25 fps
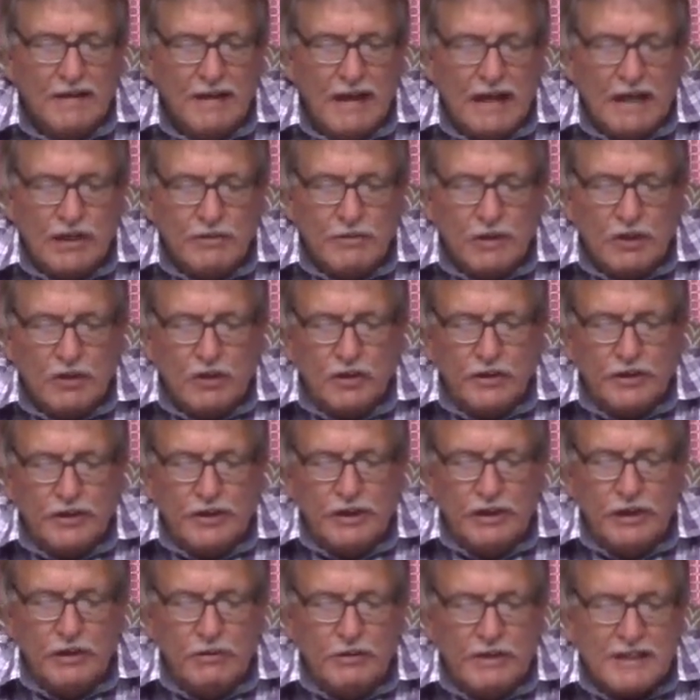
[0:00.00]
As we
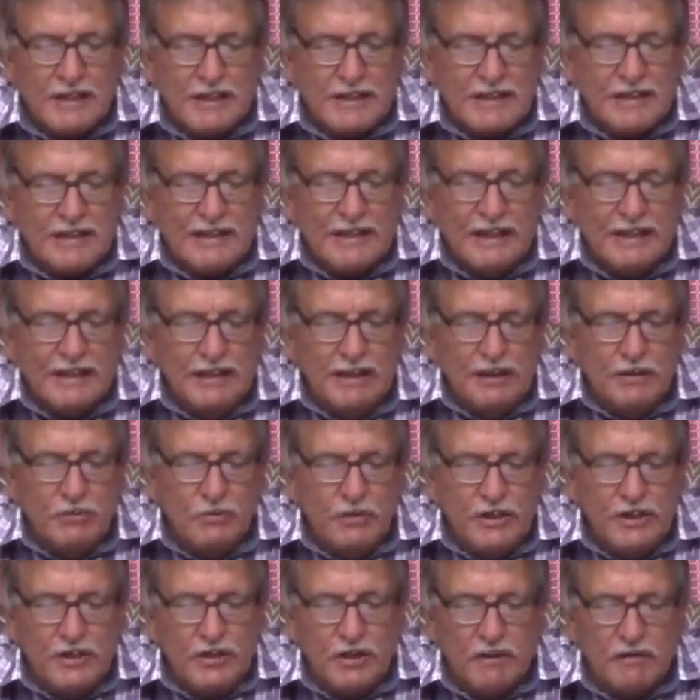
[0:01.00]
continue with the study,
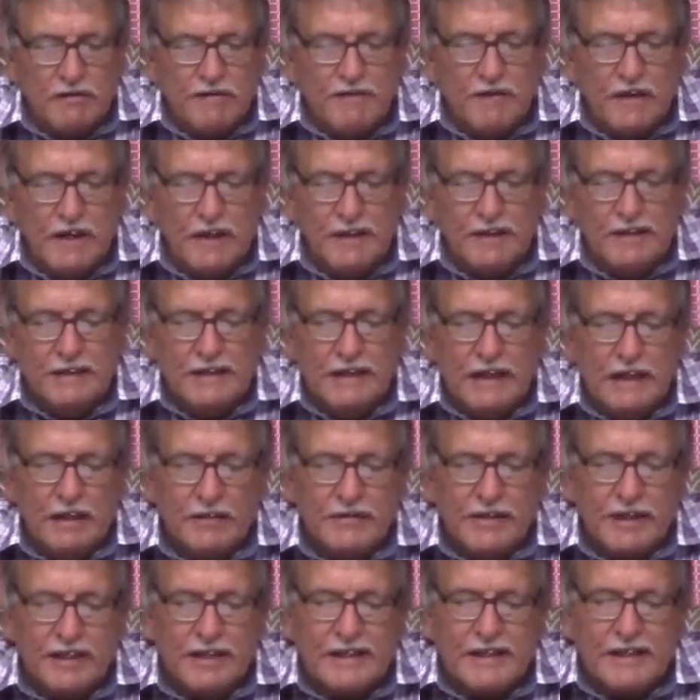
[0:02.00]
we shall find
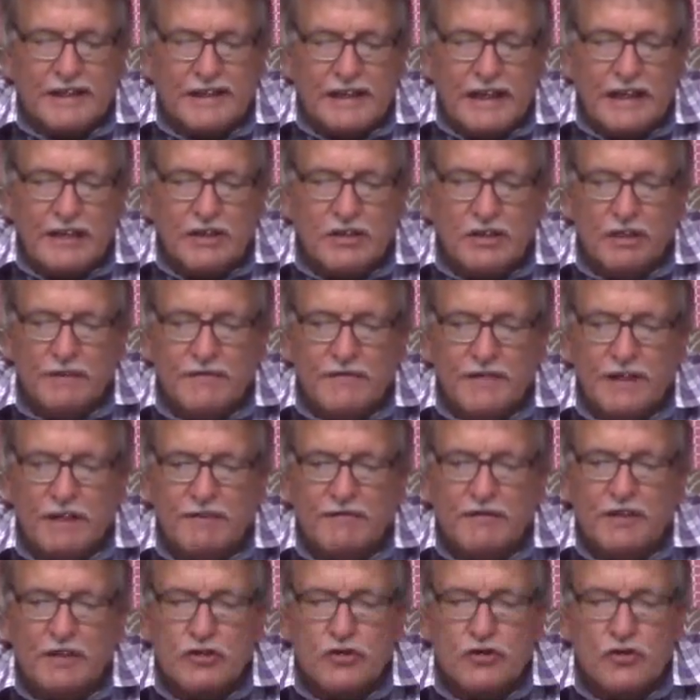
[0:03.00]
how the grace of
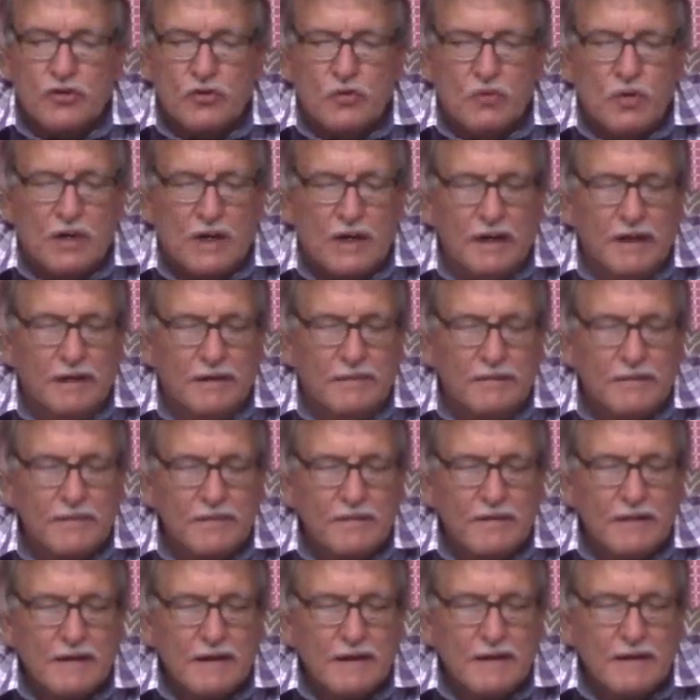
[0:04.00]
Yahshua
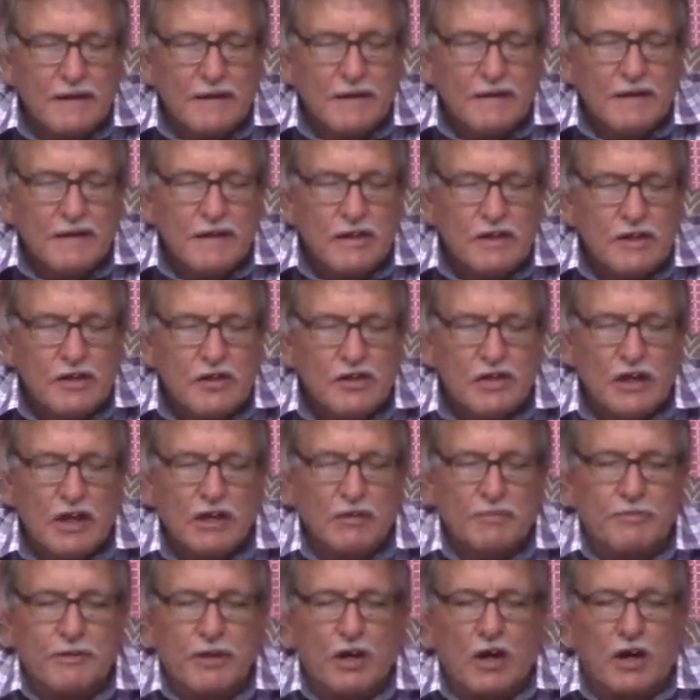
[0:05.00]

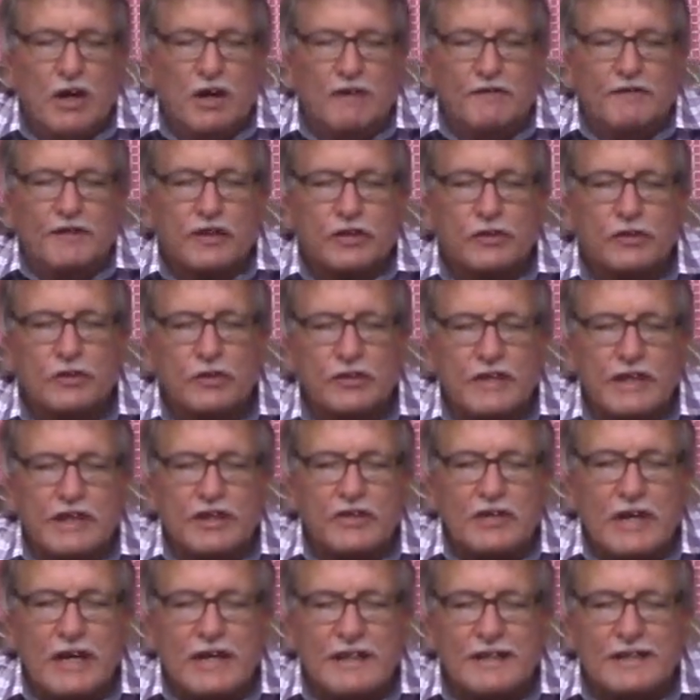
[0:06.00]
shall be offered to the
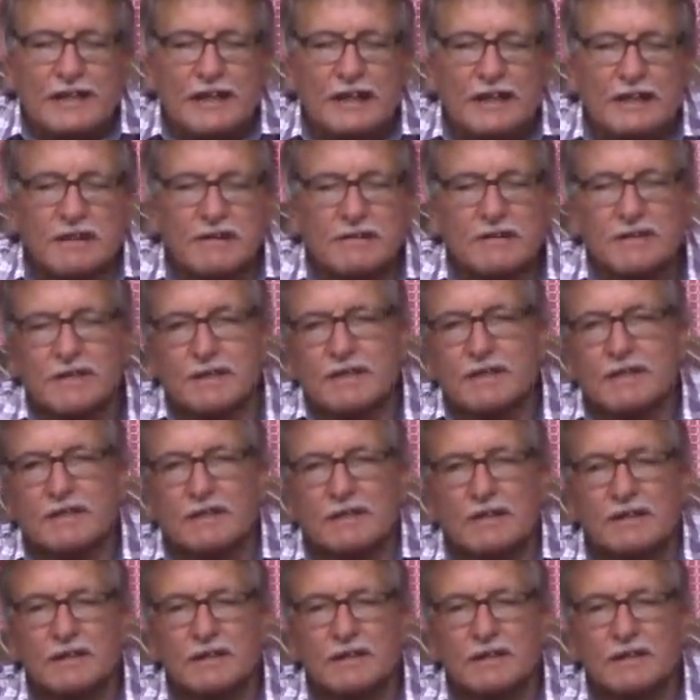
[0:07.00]
Gentiles